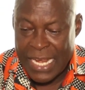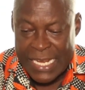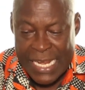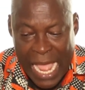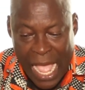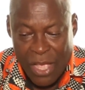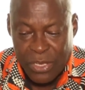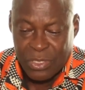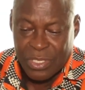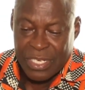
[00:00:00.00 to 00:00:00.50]

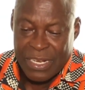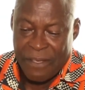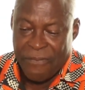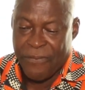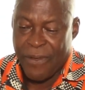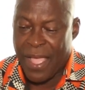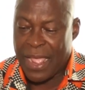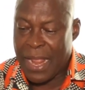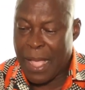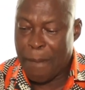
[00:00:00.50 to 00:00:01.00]
Now to the
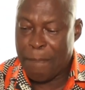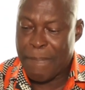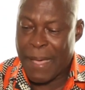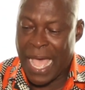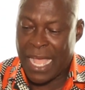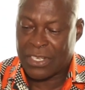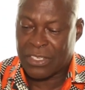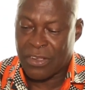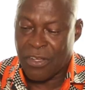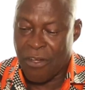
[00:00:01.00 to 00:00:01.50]
final
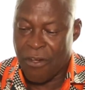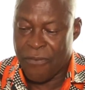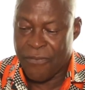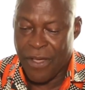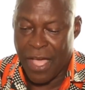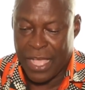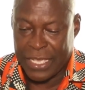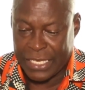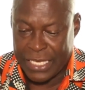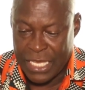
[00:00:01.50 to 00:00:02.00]
part of
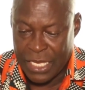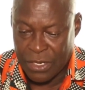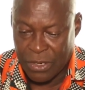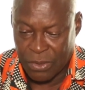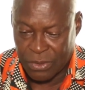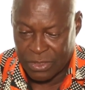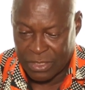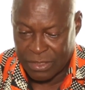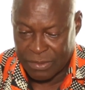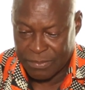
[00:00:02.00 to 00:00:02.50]
our
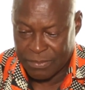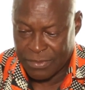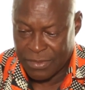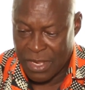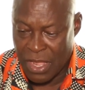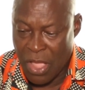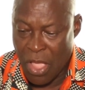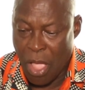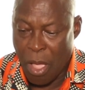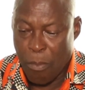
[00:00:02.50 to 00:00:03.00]
keynote,
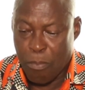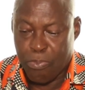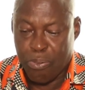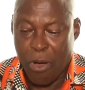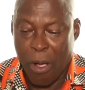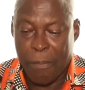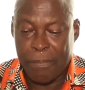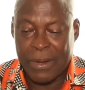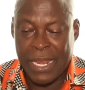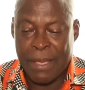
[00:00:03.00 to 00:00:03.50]

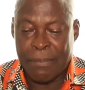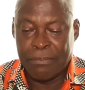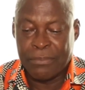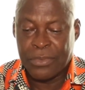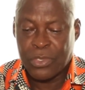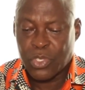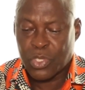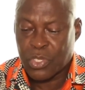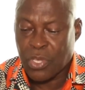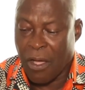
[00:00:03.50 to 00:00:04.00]

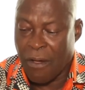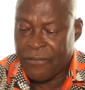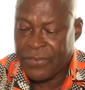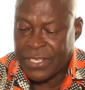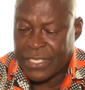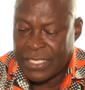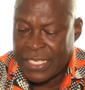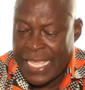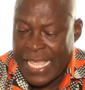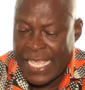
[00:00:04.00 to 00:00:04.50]

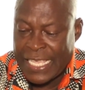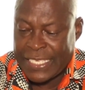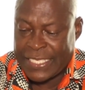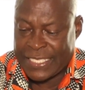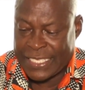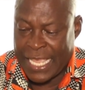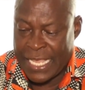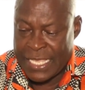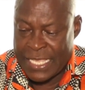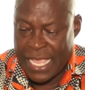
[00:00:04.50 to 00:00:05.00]
problem-solving
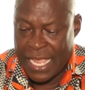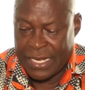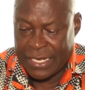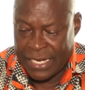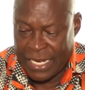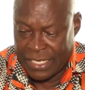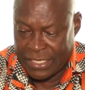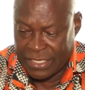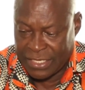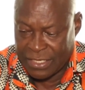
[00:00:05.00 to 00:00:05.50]

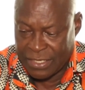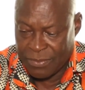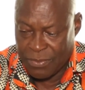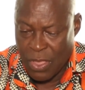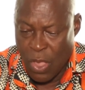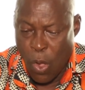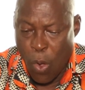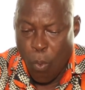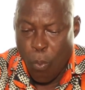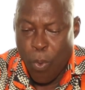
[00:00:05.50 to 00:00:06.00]
centeredness.
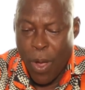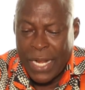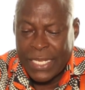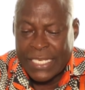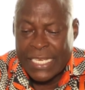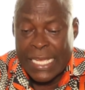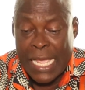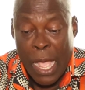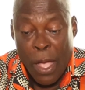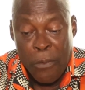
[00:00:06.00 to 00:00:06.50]

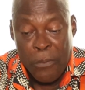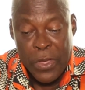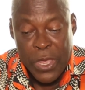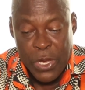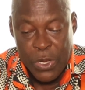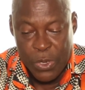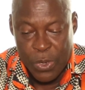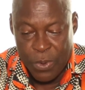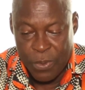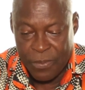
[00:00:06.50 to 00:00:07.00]
What can
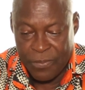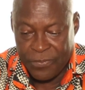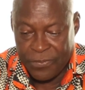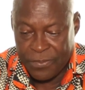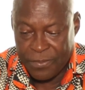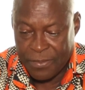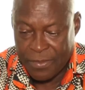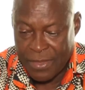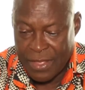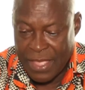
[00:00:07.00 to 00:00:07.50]
we do?
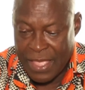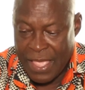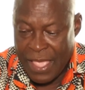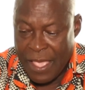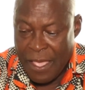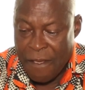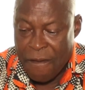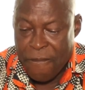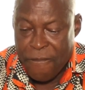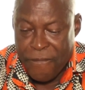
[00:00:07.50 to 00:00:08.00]

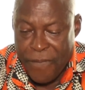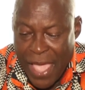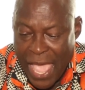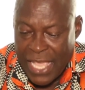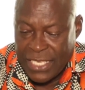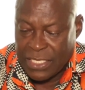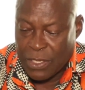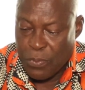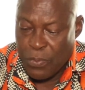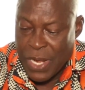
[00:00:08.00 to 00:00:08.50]

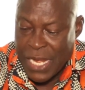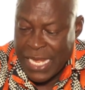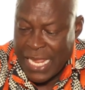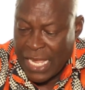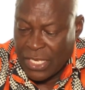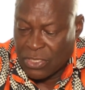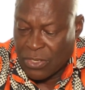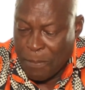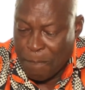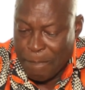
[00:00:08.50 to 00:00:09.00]
First, we
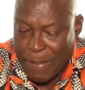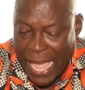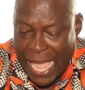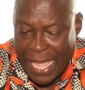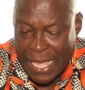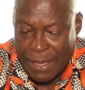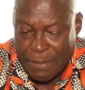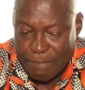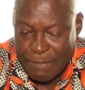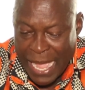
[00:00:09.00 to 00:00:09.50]
need to bear
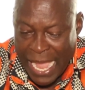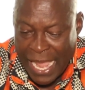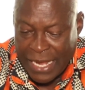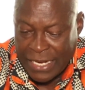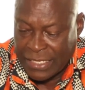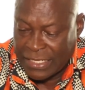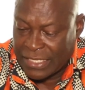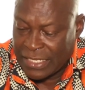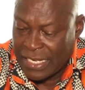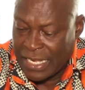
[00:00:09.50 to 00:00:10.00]
in
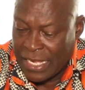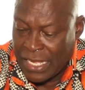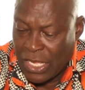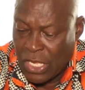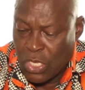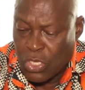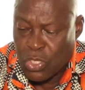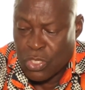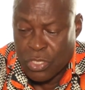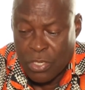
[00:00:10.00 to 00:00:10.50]
mind
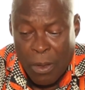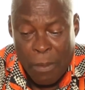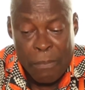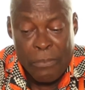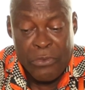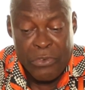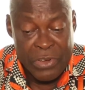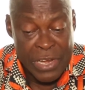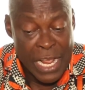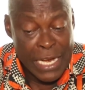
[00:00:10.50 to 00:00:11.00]

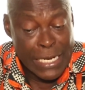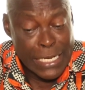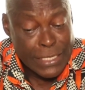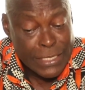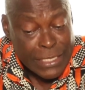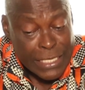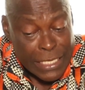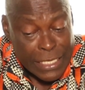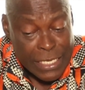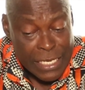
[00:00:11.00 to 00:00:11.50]
some
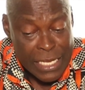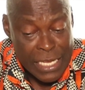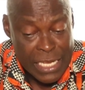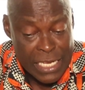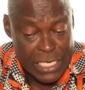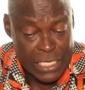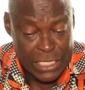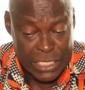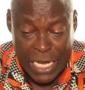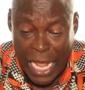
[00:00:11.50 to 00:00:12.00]
realistic
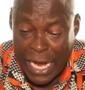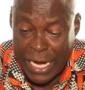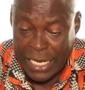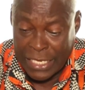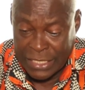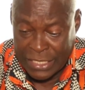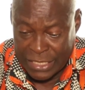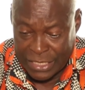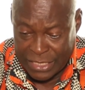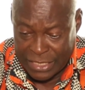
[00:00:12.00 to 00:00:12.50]

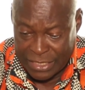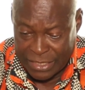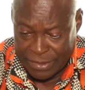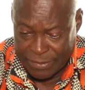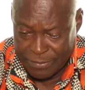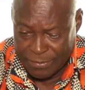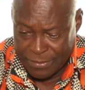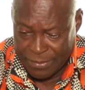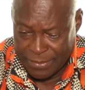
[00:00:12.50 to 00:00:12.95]
challenges,